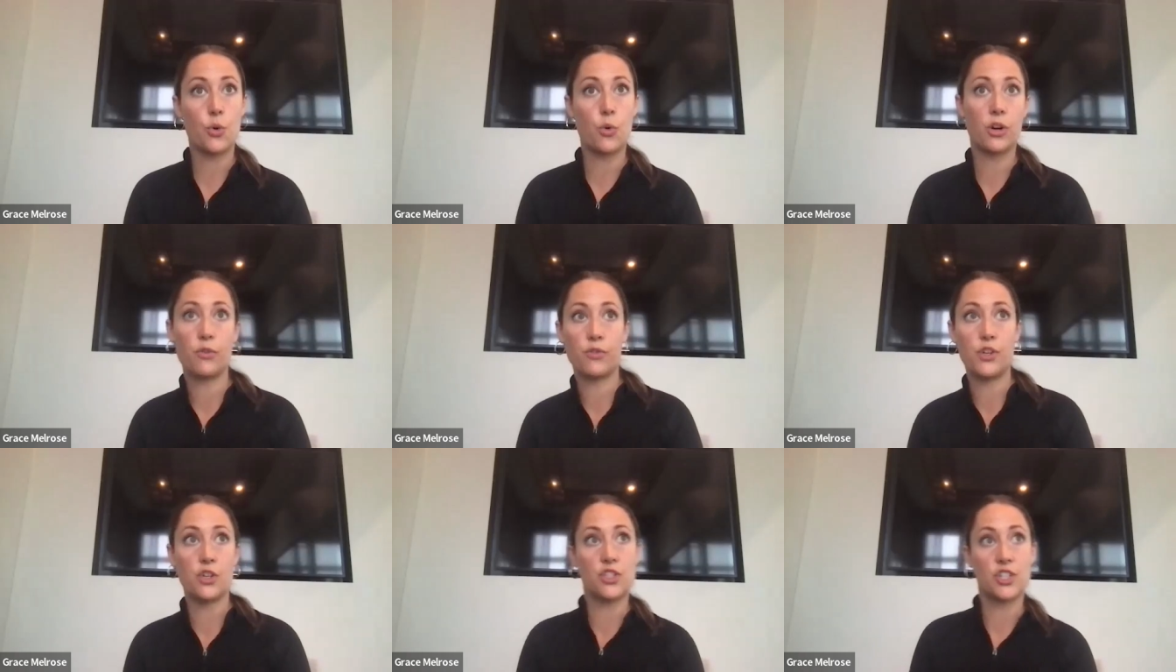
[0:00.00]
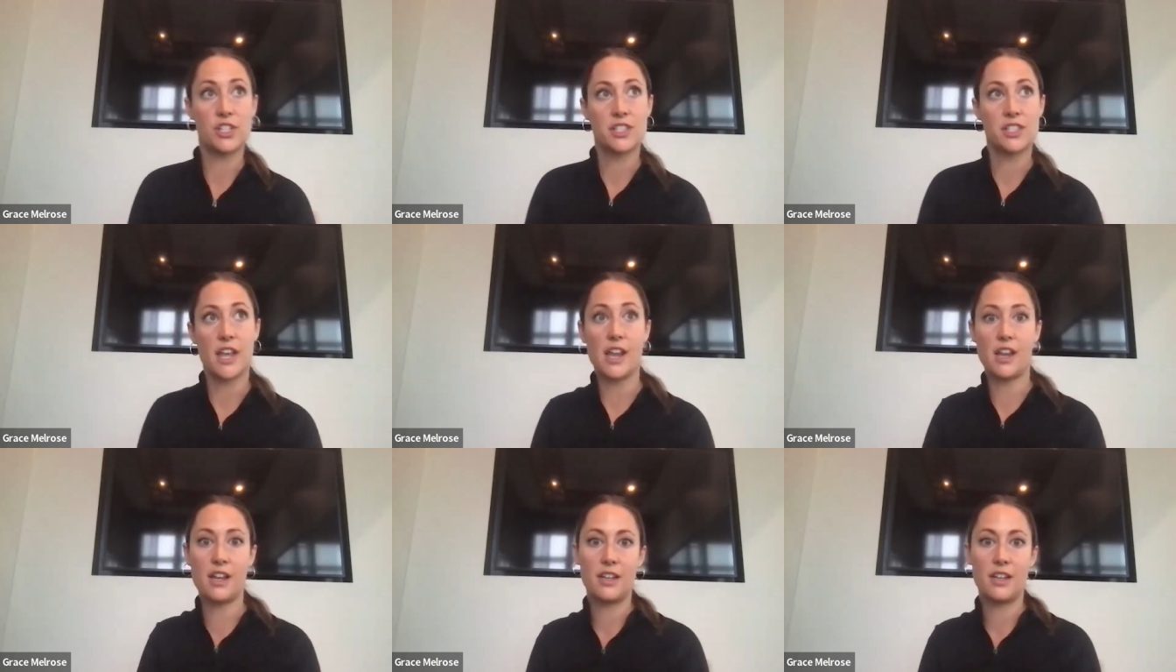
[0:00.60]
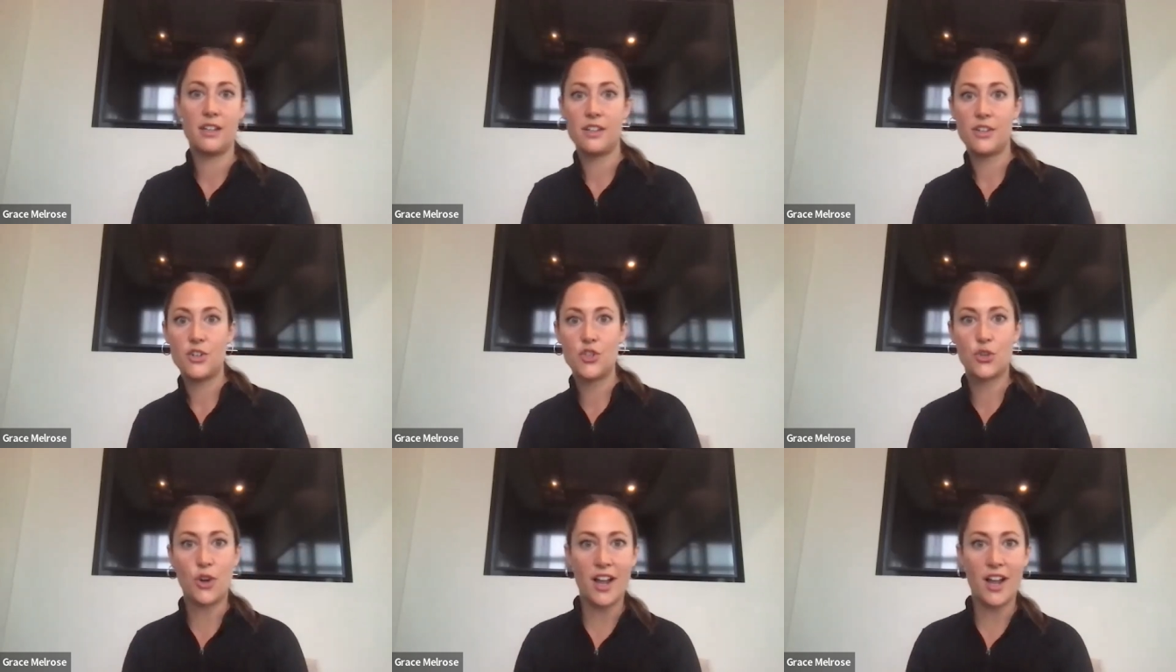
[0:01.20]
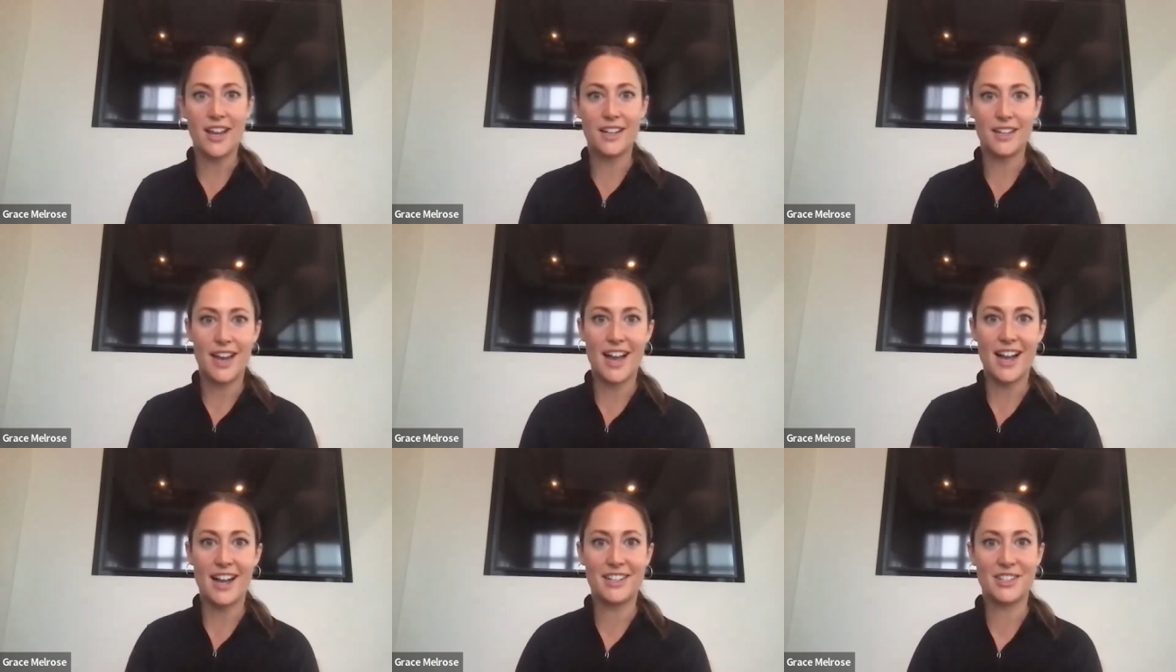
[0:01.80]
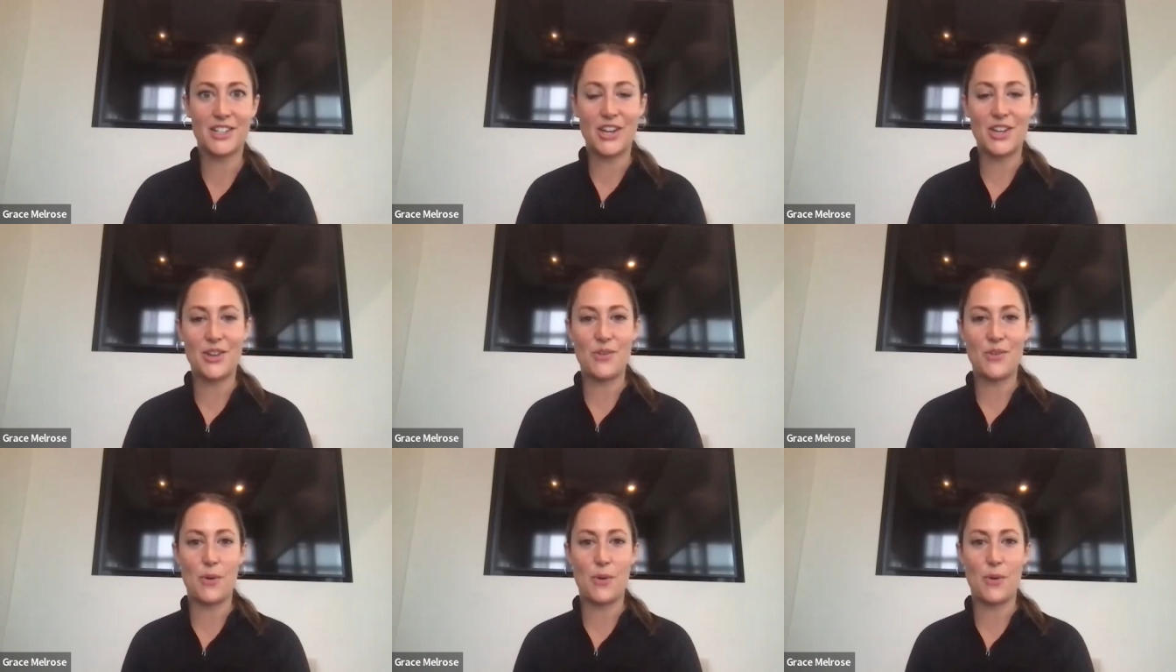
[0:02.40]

or if you're just like trying to act like you